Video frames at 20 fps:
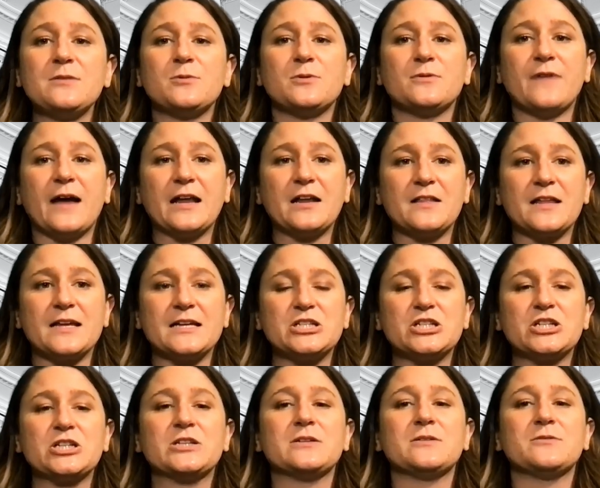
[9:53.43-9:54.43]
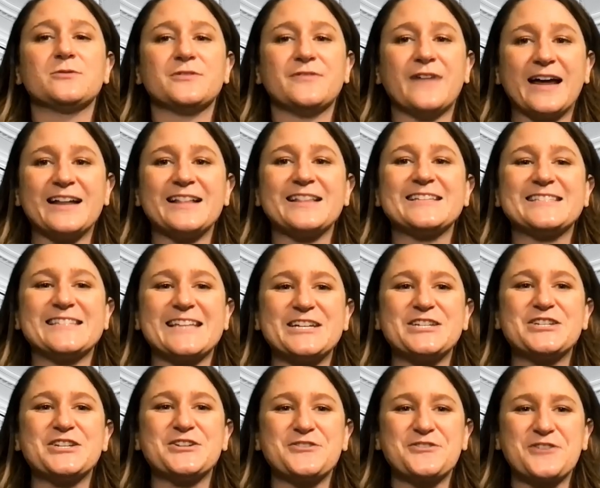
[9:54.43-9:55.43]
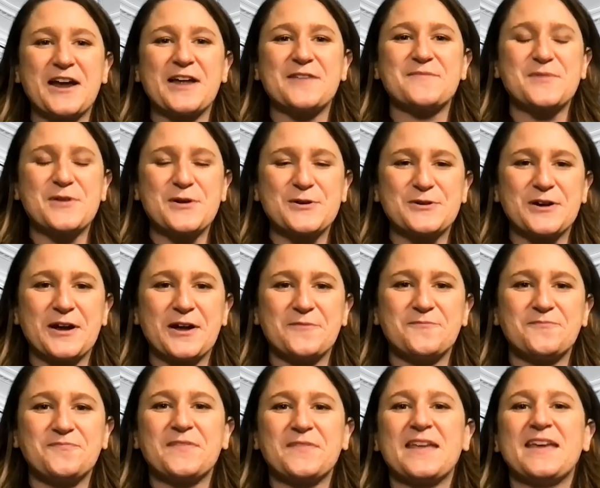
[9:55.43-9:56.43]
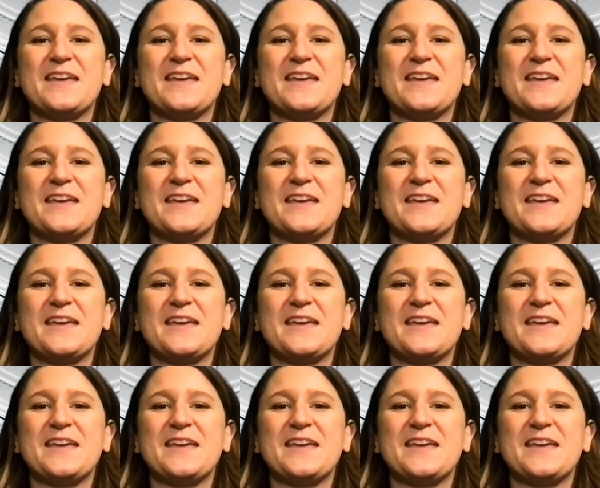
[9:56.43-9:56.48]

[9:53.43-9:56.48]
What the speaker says: Revitalization Grant Program.